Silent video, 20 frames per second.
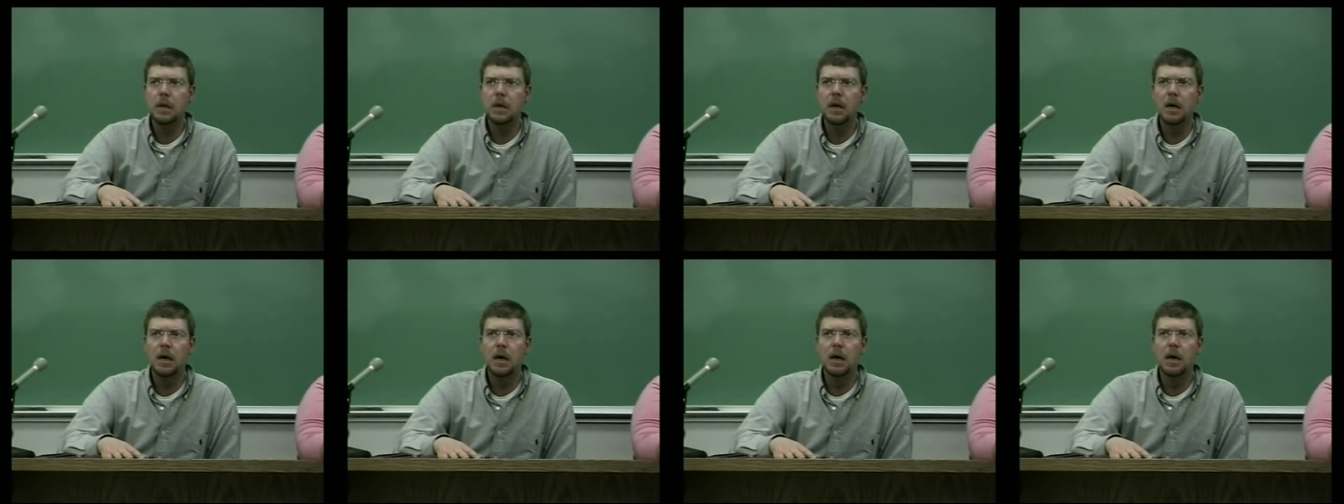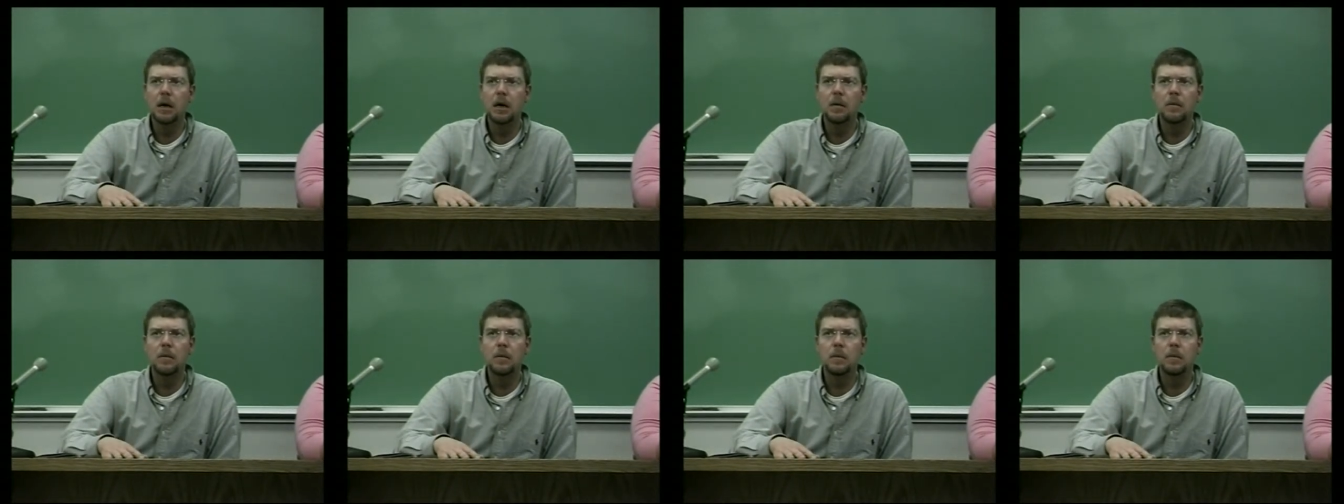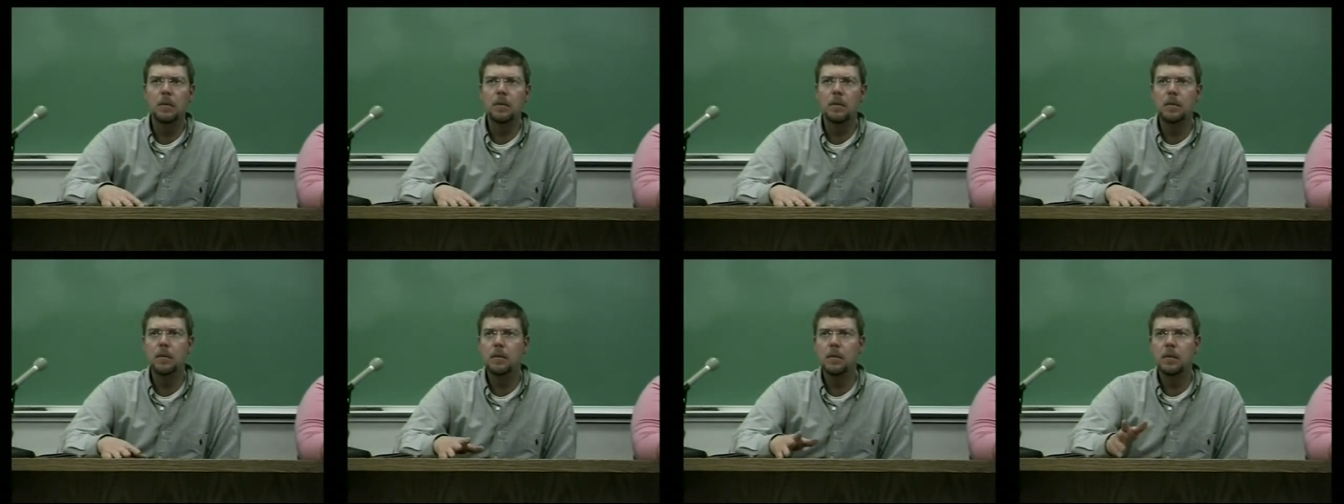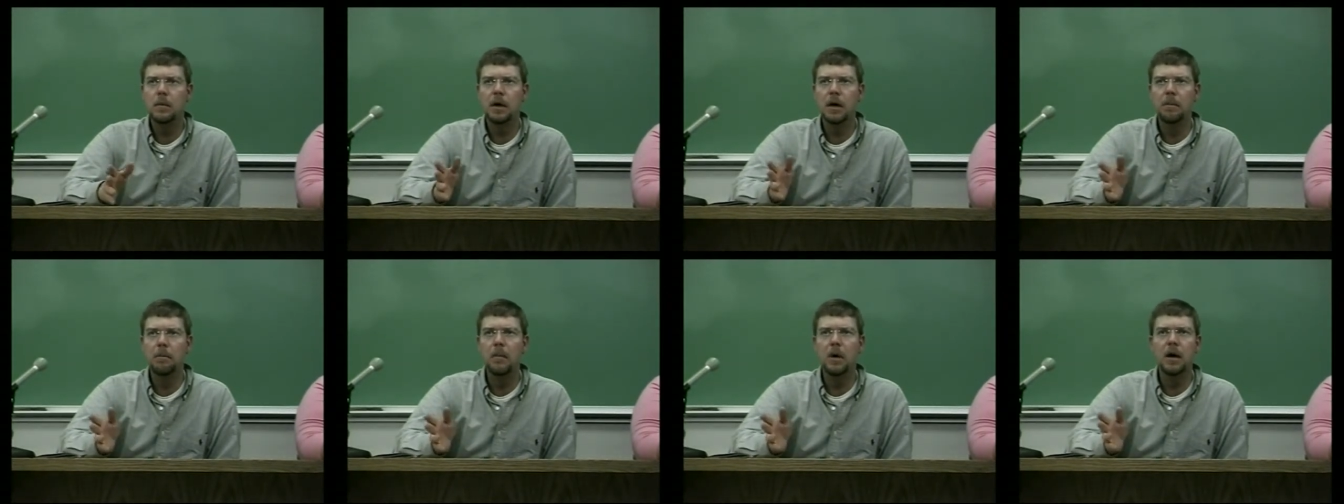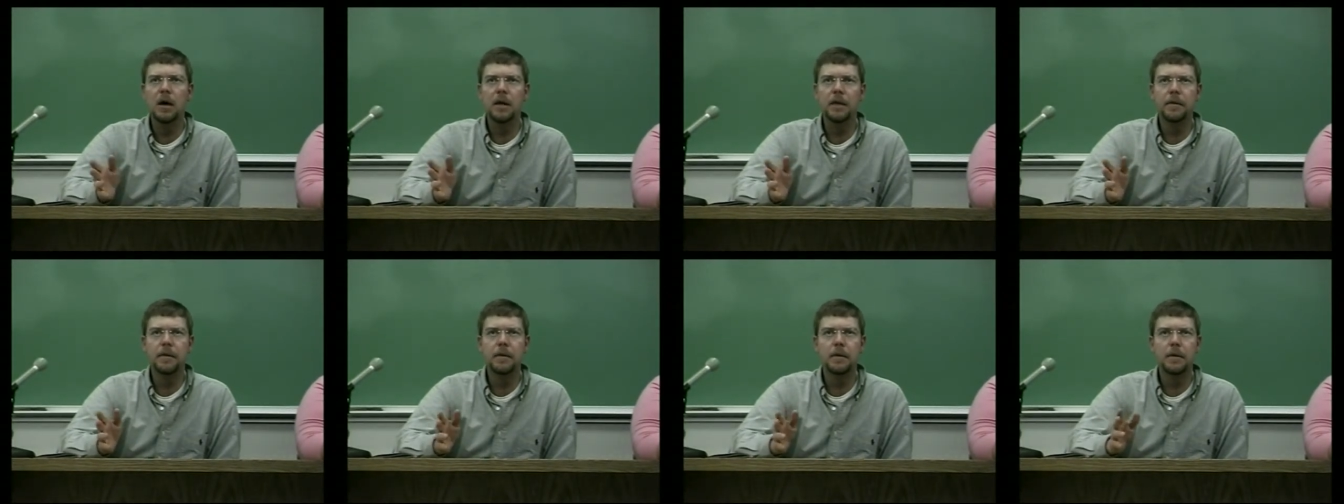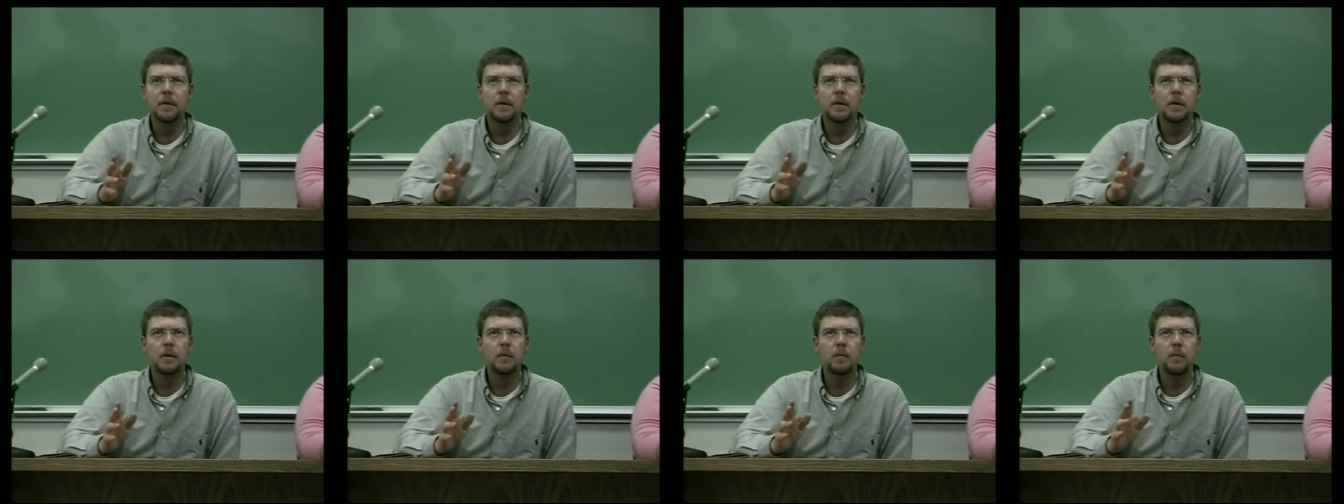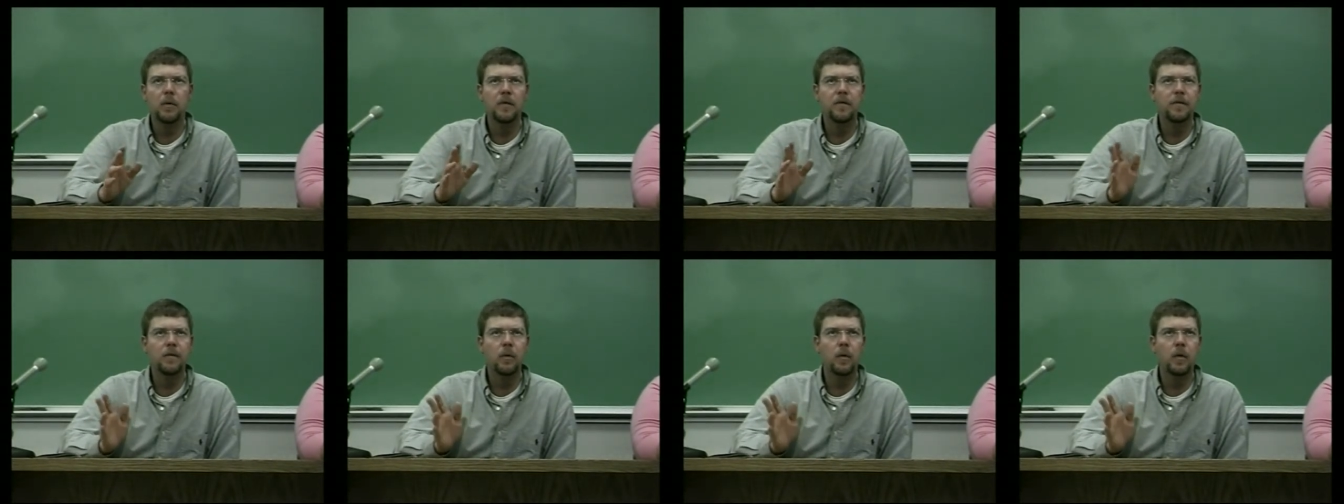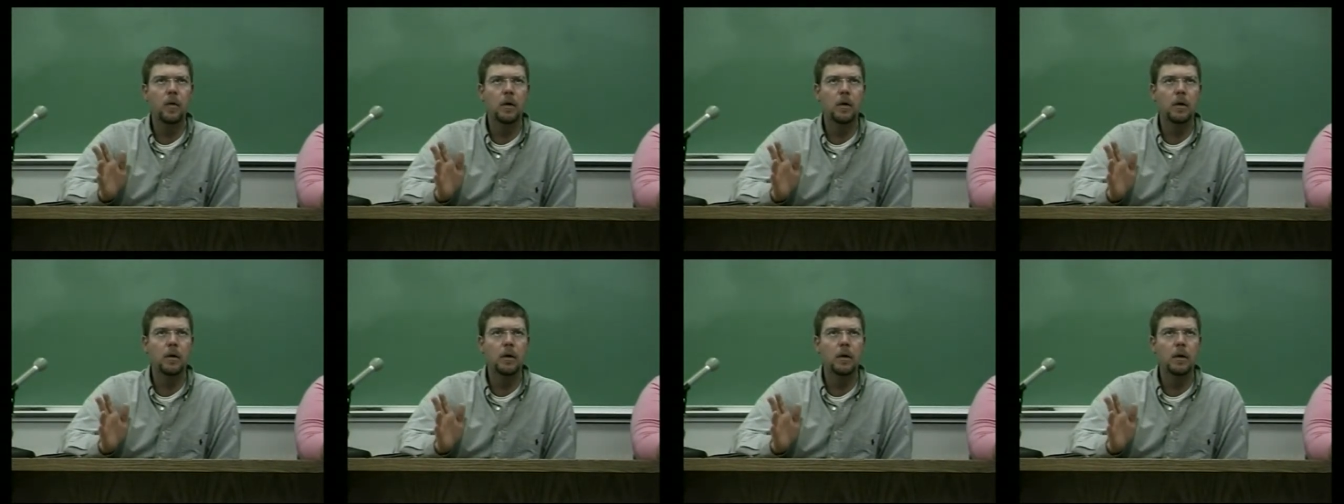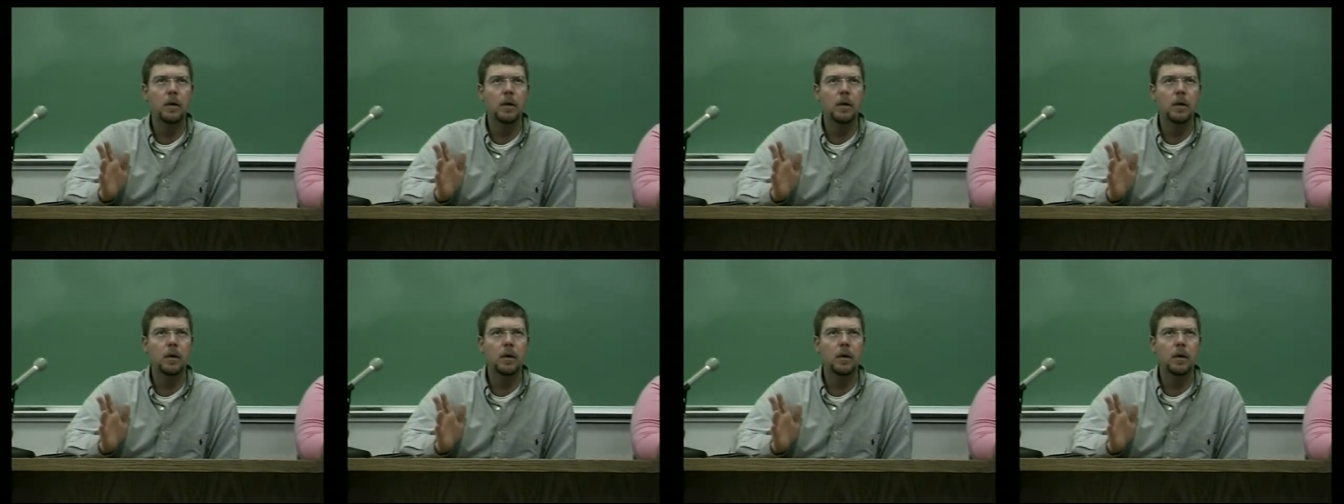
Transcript: um, a month before